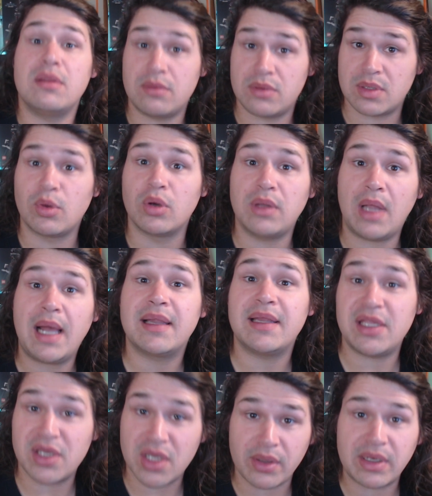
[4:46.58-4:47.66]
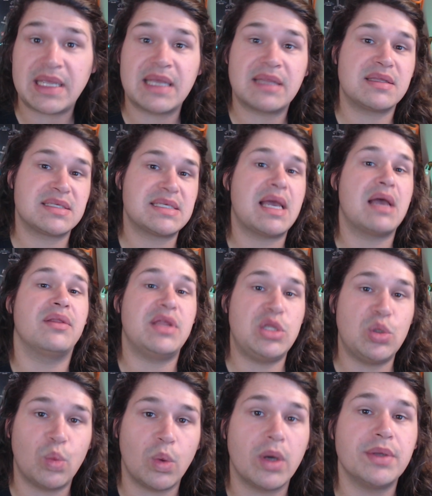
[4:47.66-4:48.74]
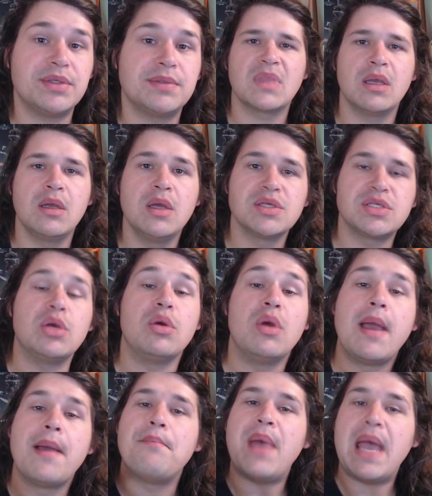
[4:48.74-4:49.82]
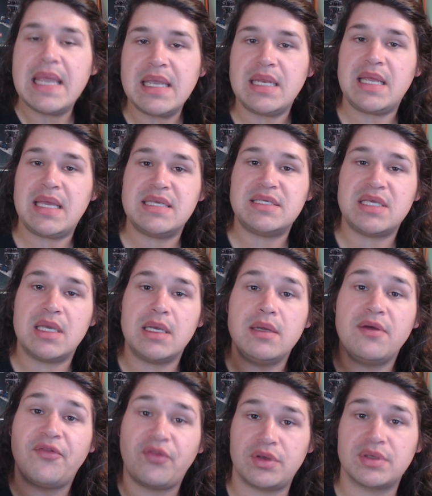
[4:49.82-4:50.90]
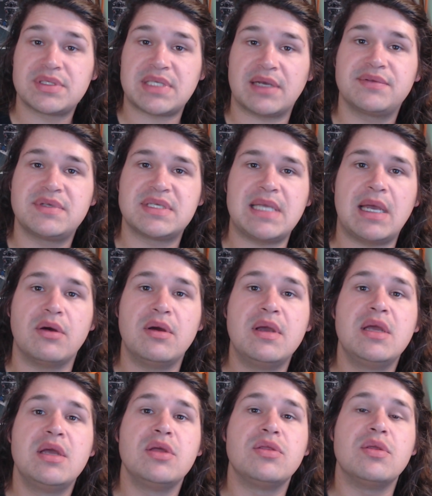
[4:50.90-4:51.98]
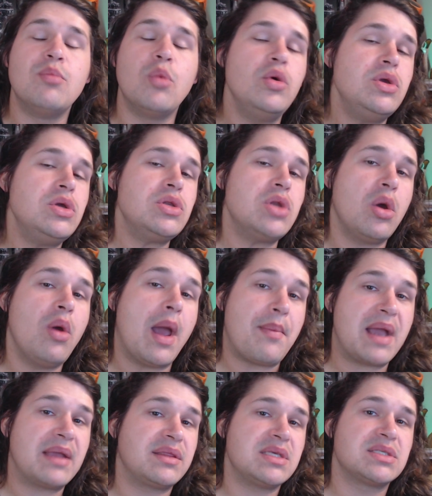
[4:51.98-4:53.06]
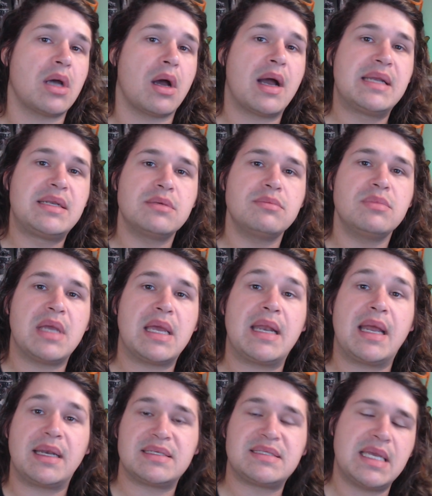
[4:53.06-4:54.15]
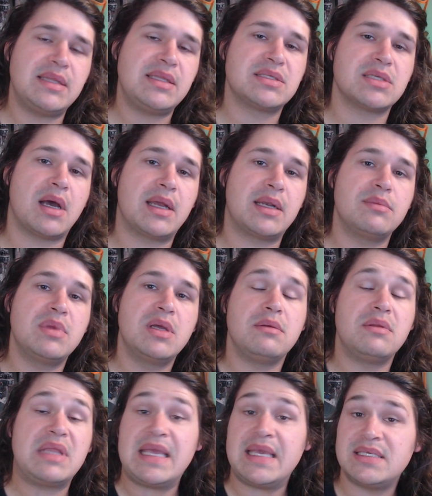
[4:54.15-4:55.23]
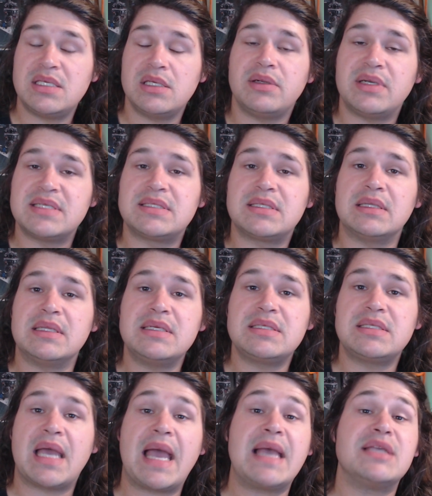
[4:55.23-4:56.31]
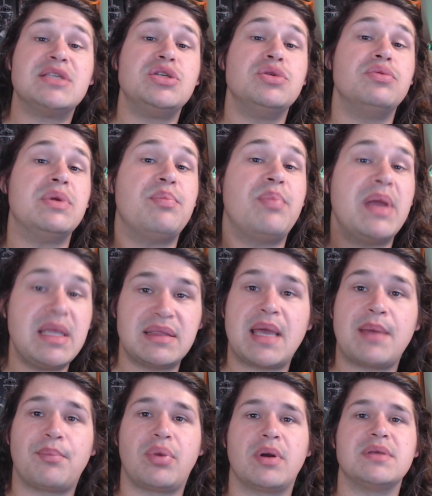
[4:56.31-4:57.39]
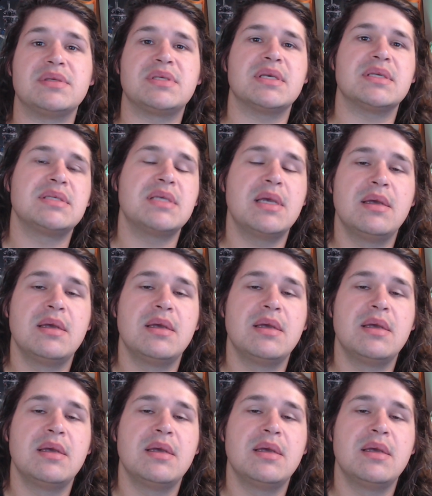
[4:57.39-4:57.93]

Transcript: the more likely you're going to get the sale that you want. So make it easier for yourself to sell. The more you know about this item and understand this item, the easier it is to list as you repeat that process.